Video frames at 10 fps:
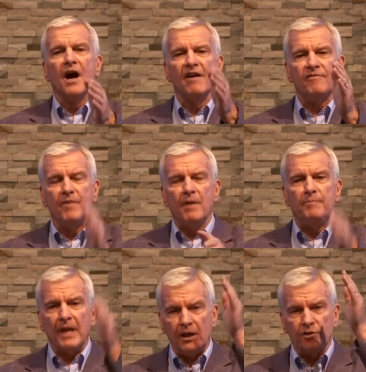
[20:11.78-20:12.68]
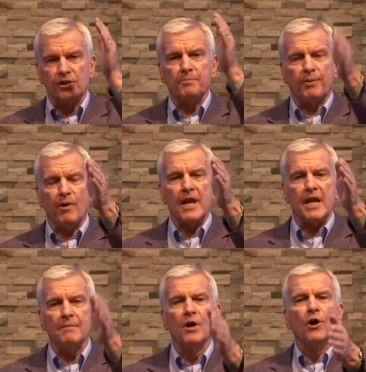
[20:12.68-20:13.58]
of being
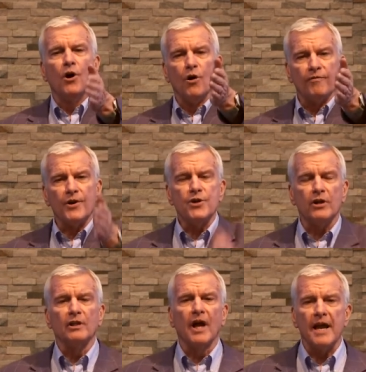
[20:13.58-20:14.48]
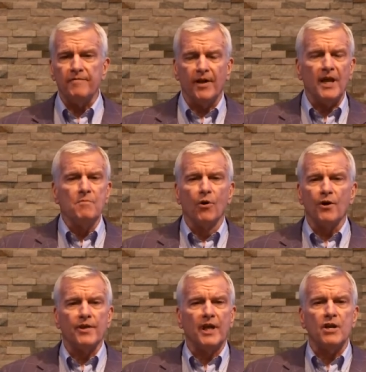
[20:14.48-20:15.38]
supreme over your life any
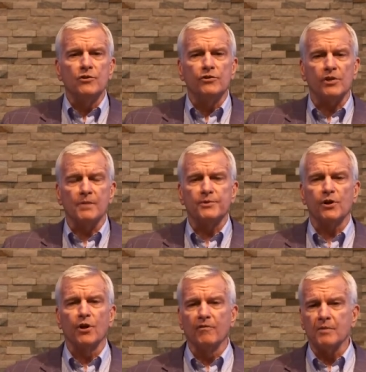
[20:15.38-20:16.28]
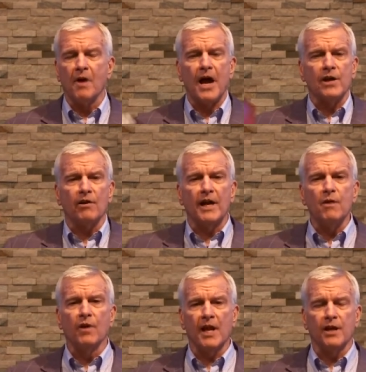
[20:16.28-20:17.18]
more than he usurps it over mine or
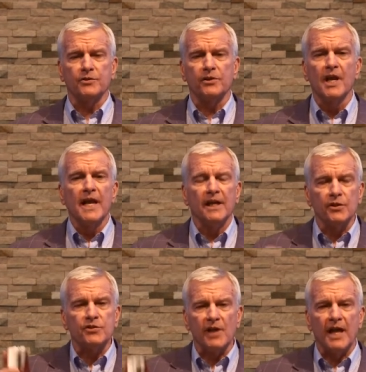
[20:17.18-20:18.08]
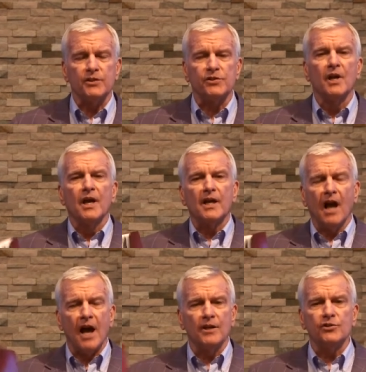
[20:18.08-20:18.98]
anyone else. In a sense,
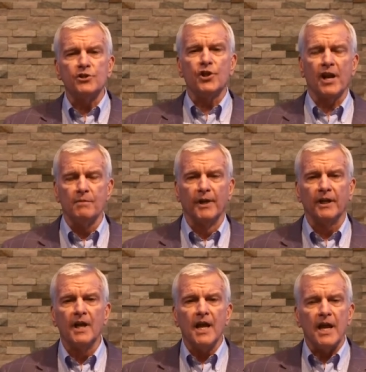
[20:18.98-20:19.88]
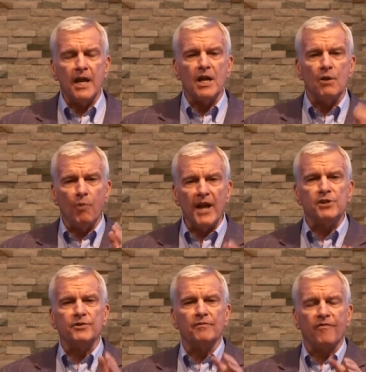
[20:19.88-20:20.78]
God is a gentleman, he, he
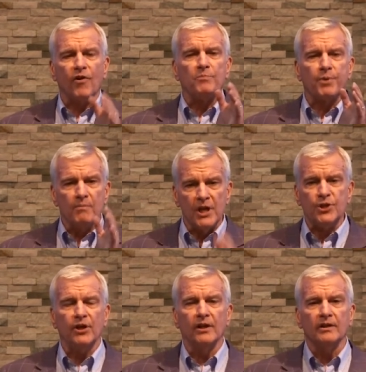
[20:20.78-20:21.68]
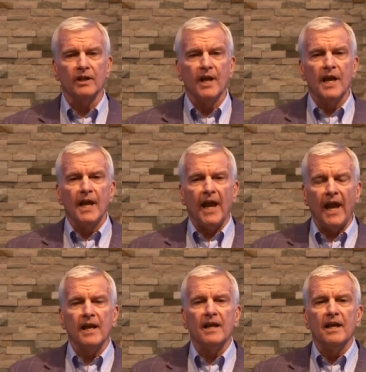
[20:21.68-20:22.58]
waits for permission.
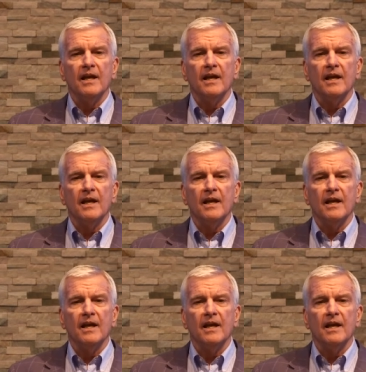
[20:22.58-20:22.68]
And,